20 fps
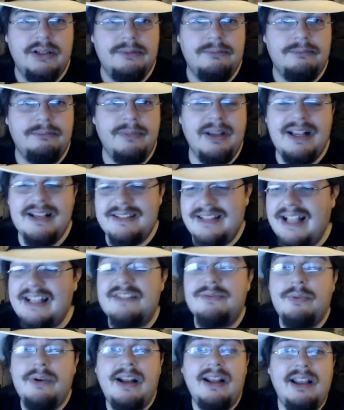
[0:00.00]
because
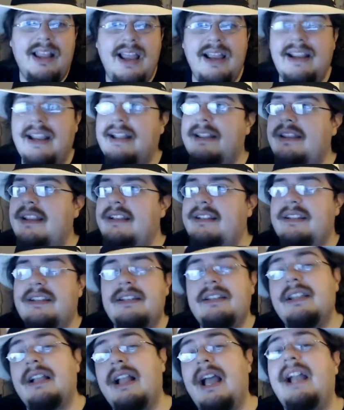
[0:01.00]
that's what I like, and this
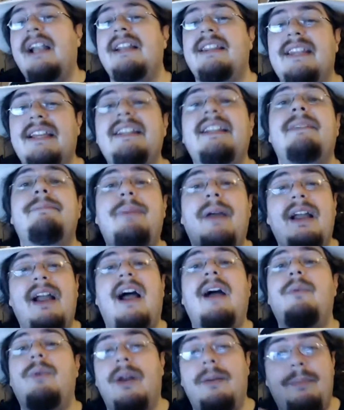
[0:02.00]
is the kind of thing that pay
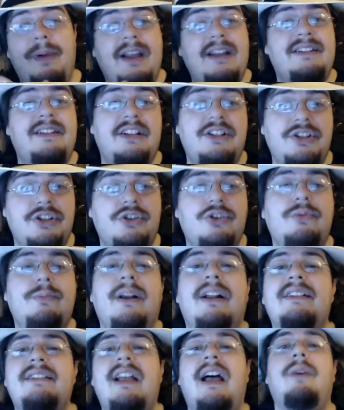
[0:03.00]
I want to pay attention to
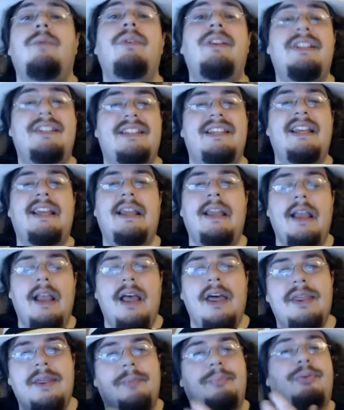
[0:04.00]
because I want to see
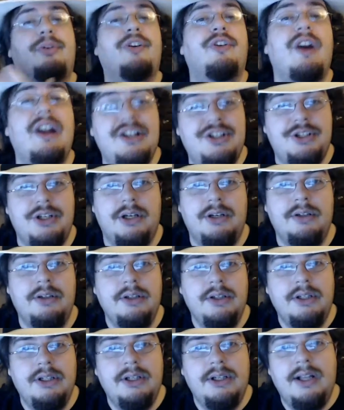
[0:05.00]
the progression
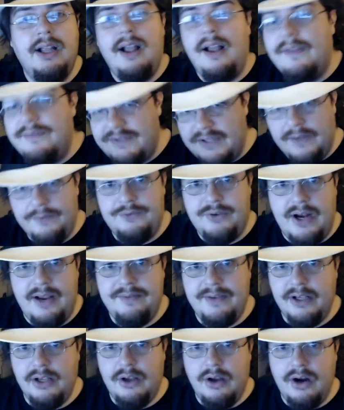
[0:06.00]
of
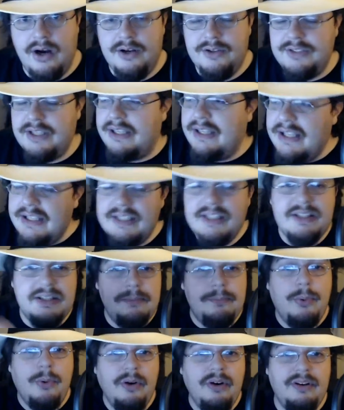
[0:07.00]
self-driving cars, and this is
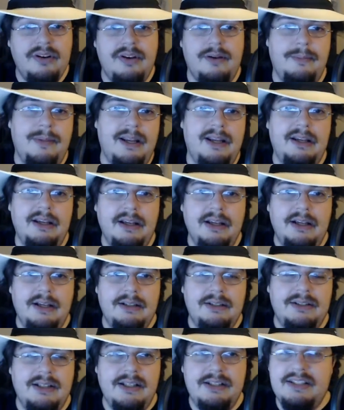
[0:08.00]
important to me.
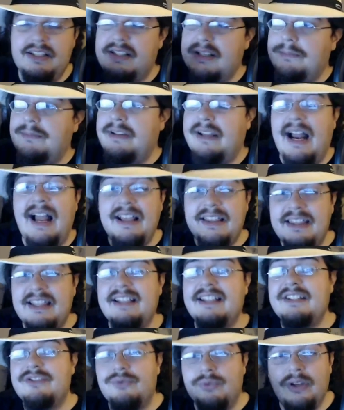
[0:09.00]
This is something I
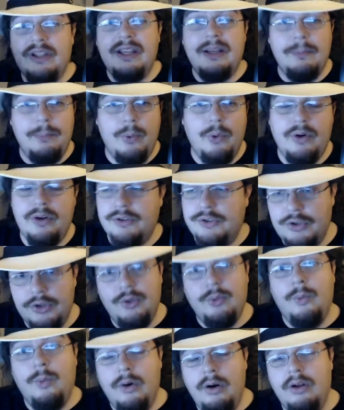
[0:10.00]
think is really important to
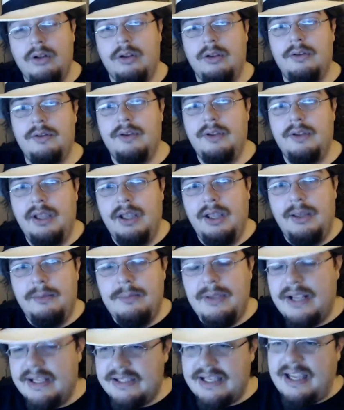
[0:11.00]
the world
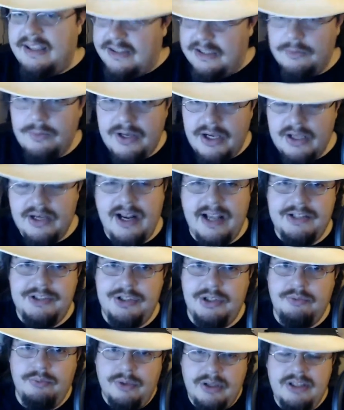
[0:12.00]
because I think we could
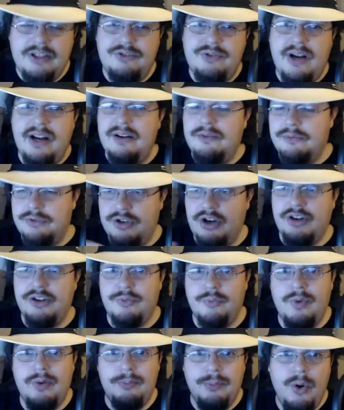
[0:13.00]
actually really try to start to
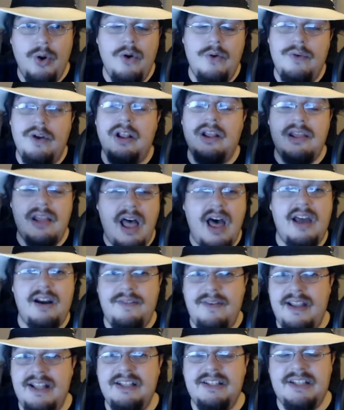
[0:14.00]
remove a lot
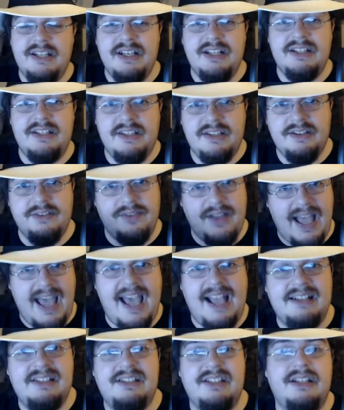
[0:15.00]
of incidences of
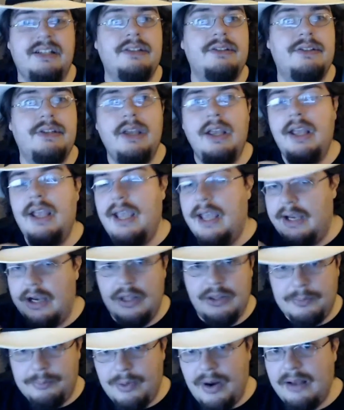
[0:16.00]
accidents and
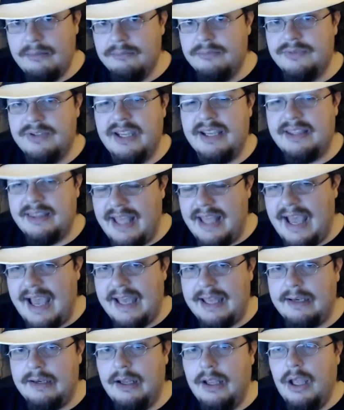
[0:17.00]
other problems like
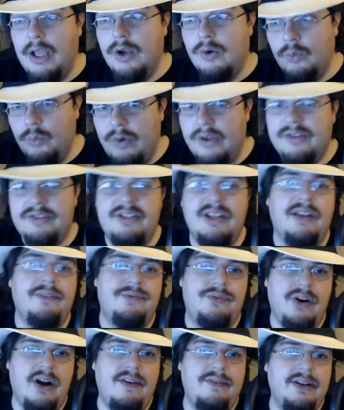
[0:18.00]
that with self
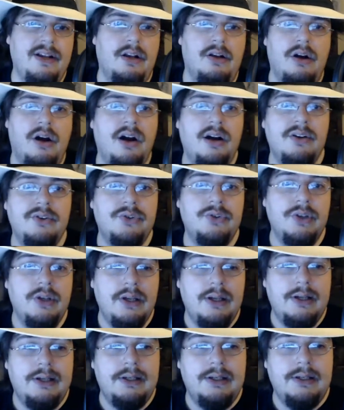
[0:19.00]
driving cars.
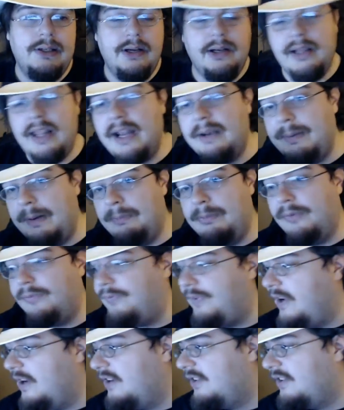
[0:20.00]
A lot of people fear